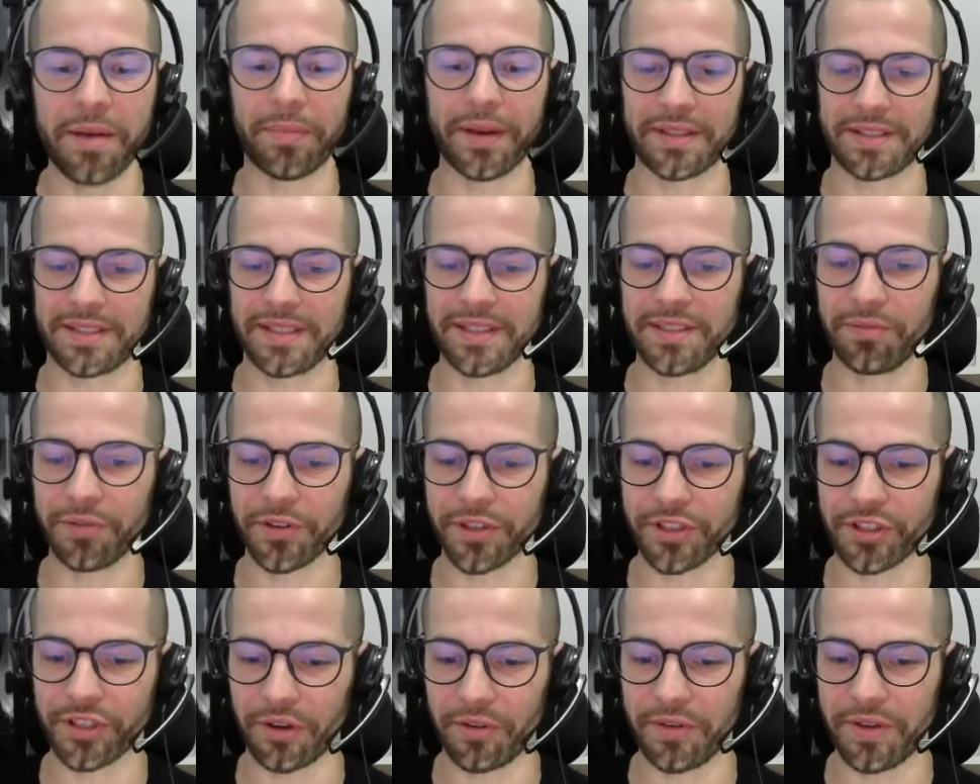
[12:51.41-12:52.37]
But just for
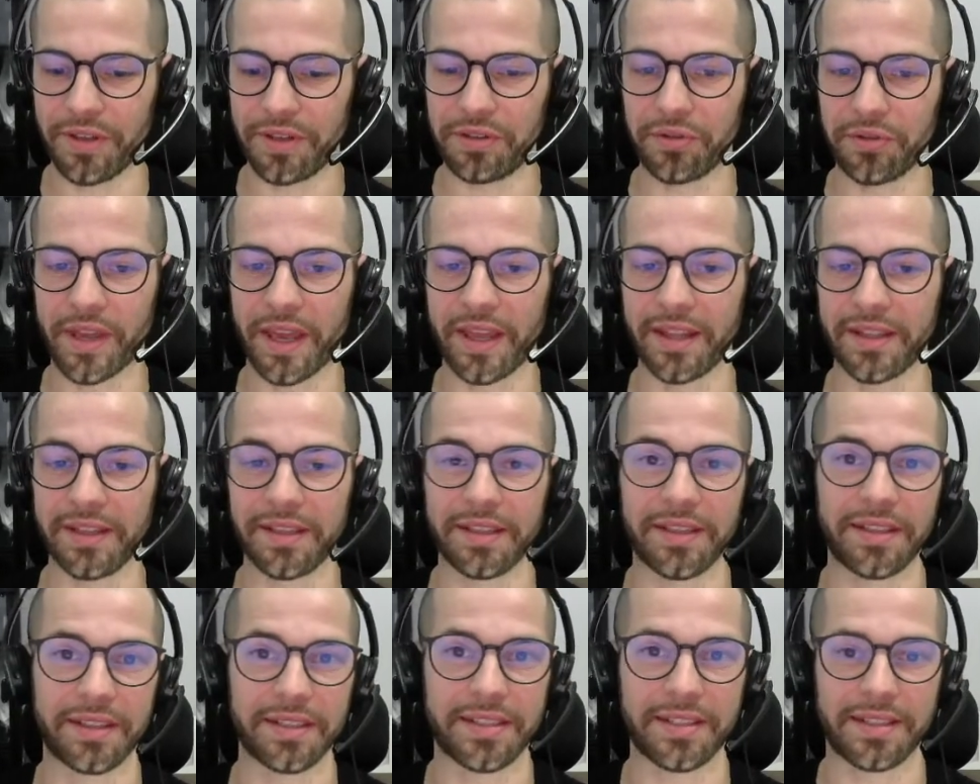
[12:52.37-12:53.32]
showing, you can
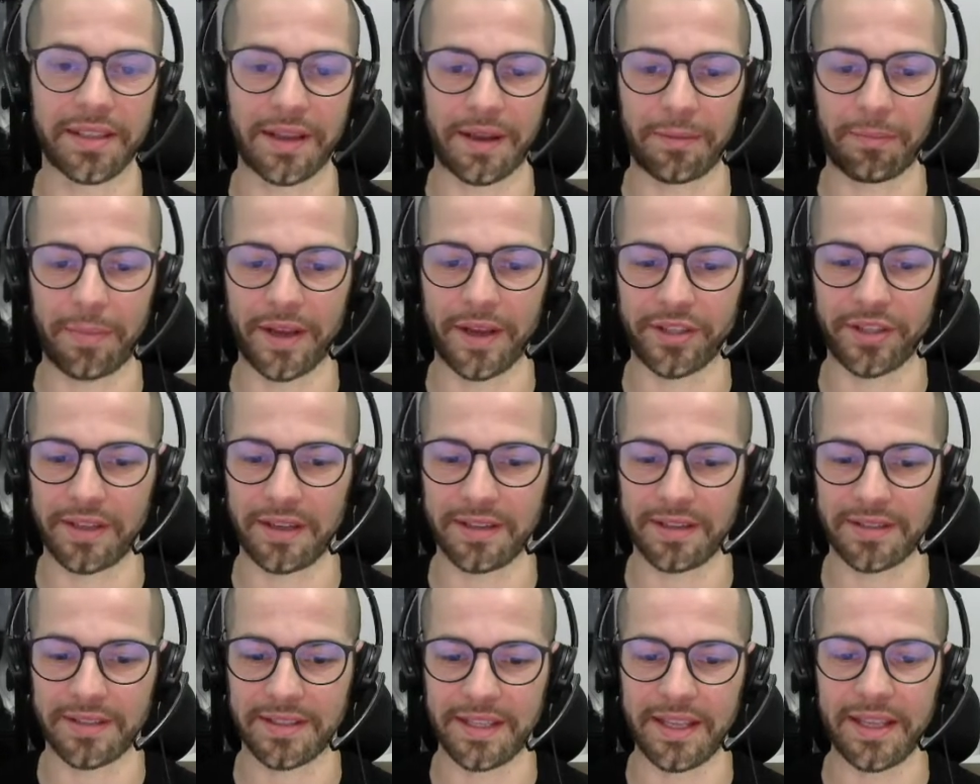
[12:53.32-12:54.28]
understand by
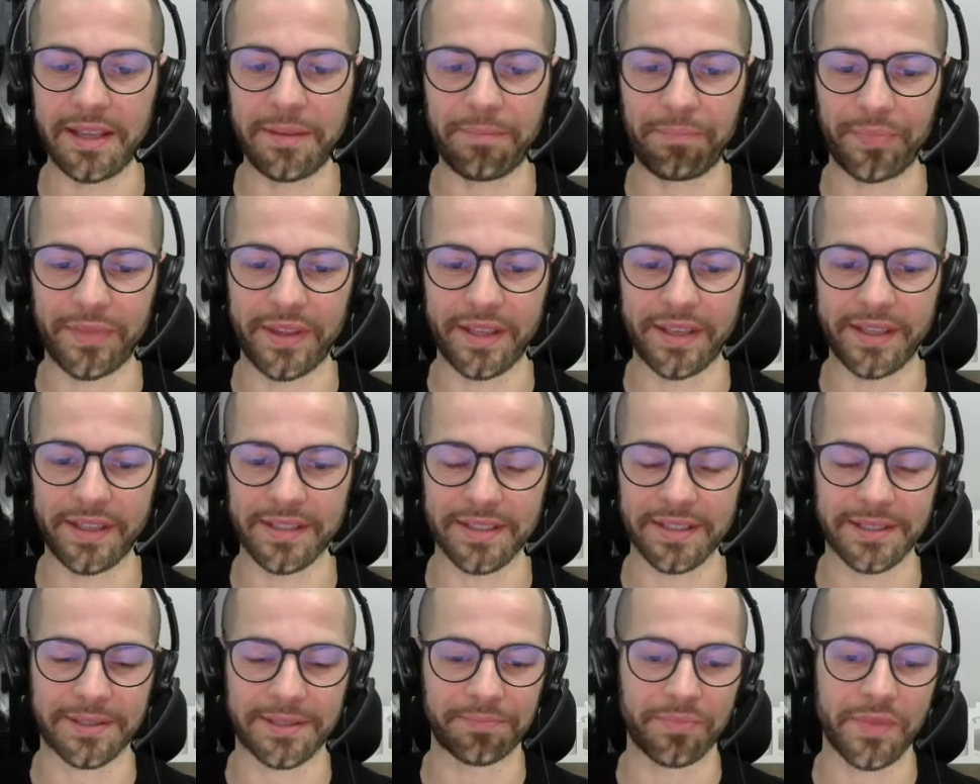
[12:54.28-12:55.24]
seeing
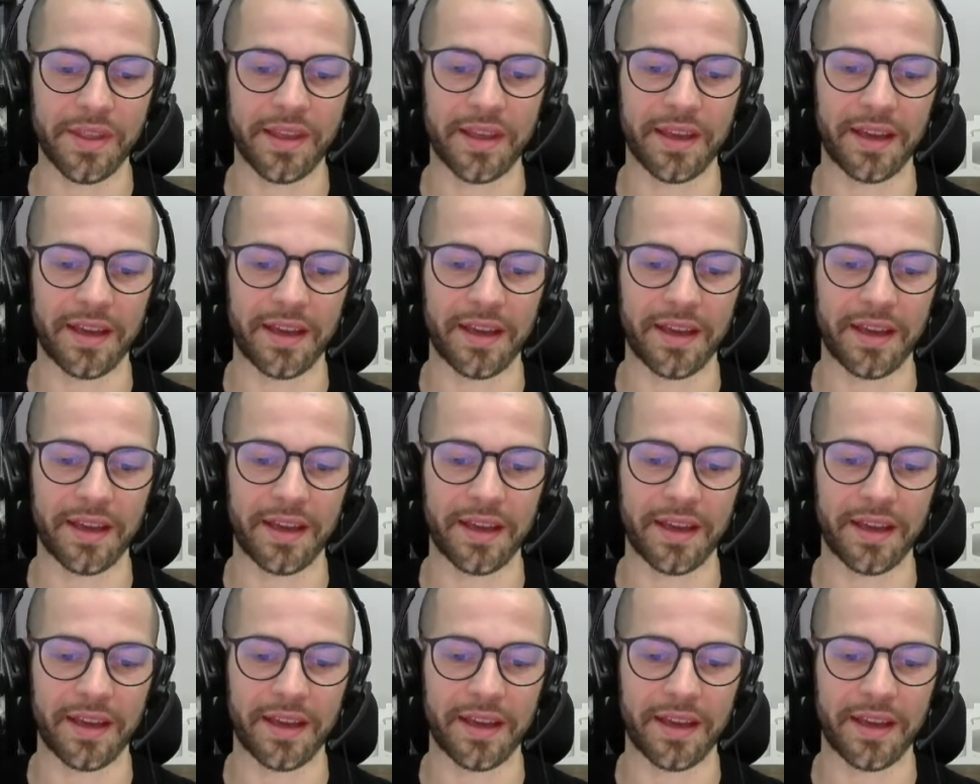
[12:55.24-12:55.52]
this